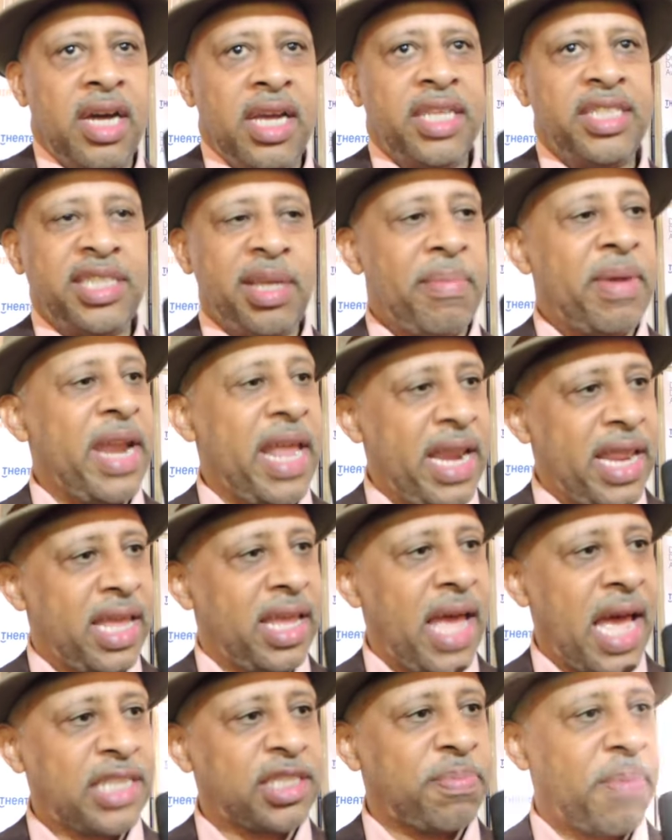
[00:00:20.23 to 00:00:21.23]

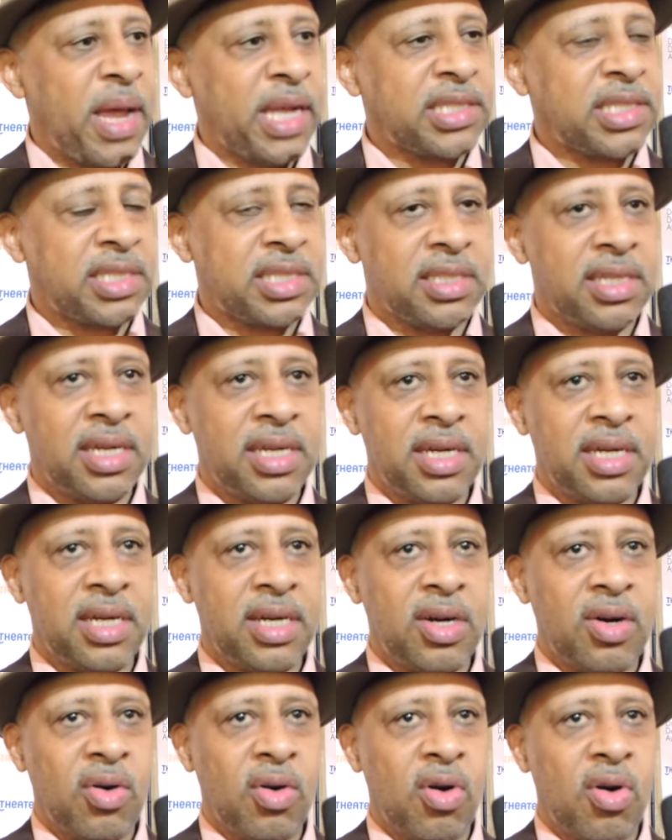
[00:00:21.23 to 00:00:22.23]
intimidating aspects
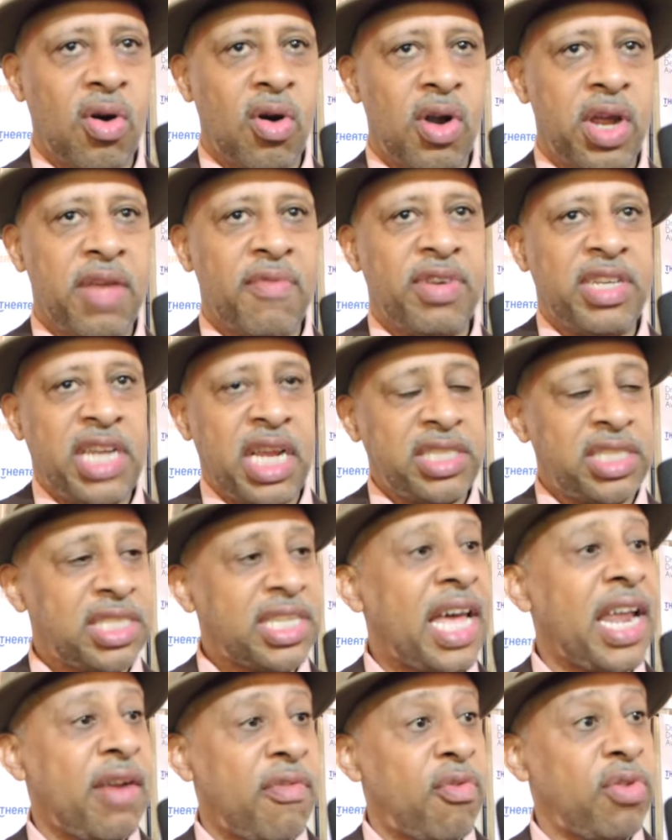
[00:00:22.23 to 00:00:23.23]
uh, or, or,
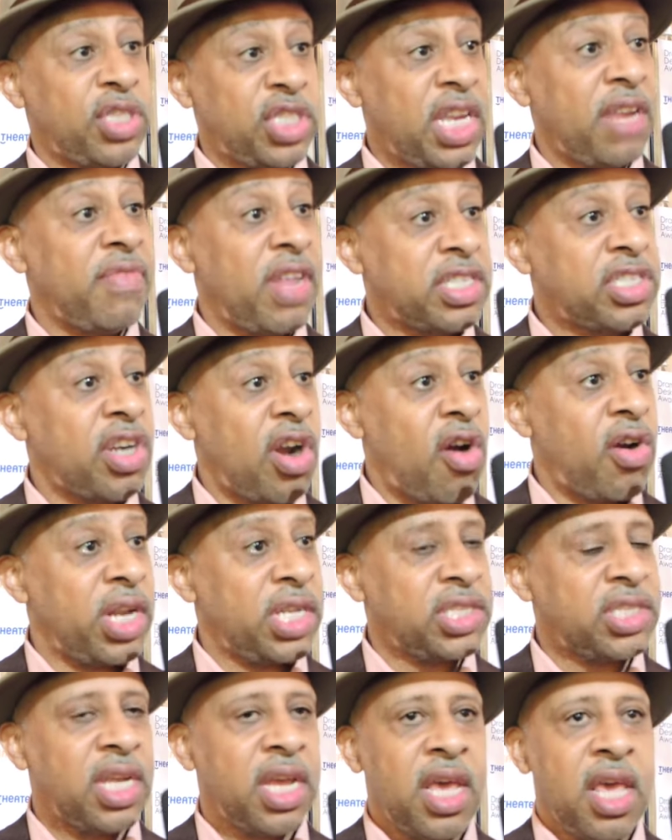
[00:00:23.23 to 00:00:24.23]
invitations I'd ever received as an
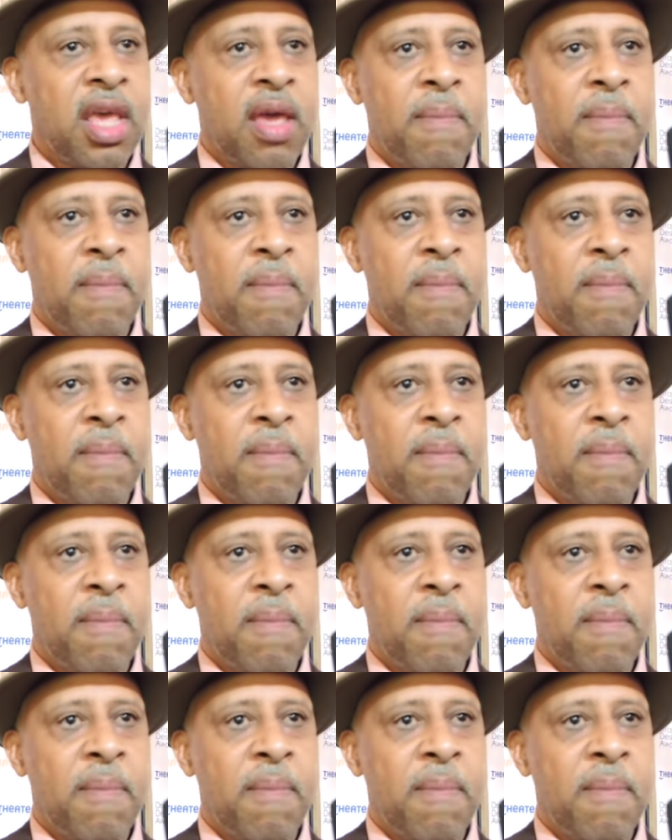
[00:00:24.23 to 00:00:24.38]
artist.